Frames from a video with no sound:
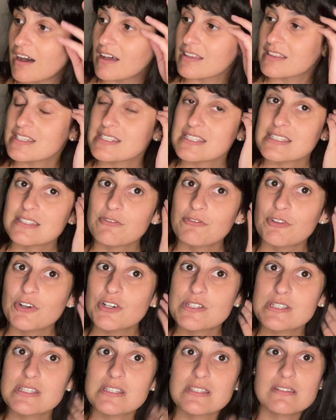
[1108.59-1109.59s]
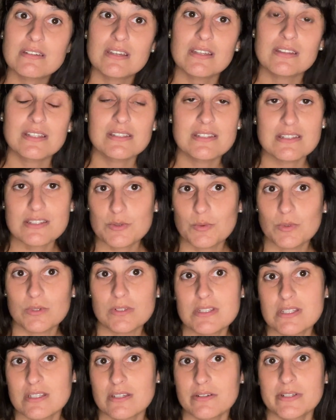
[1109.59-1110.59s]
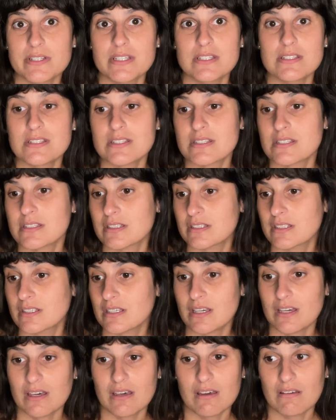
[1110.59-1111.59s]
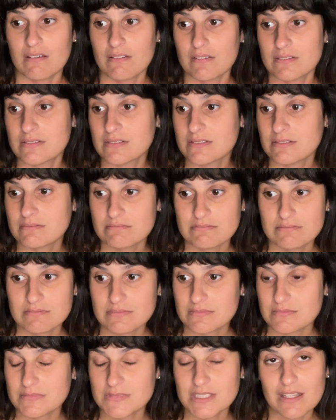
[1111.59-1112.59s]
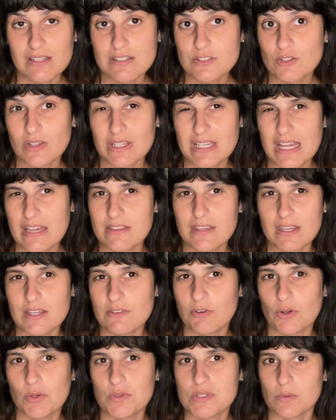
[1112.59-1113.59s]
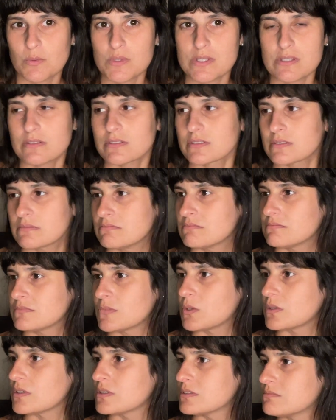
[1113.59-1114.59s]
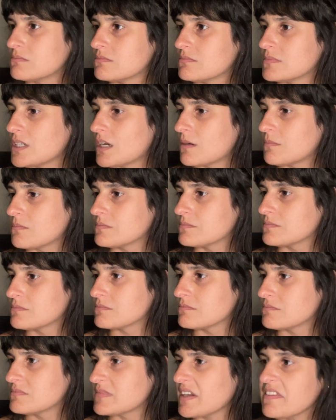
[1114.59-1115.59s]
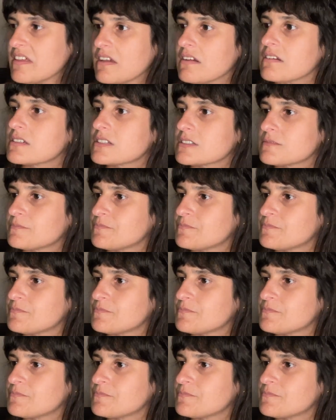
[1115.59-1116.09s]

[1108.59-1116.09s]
This is the first in the Discworld series, and yeah, that's all. I think it follows a wizard, or yeah, I think,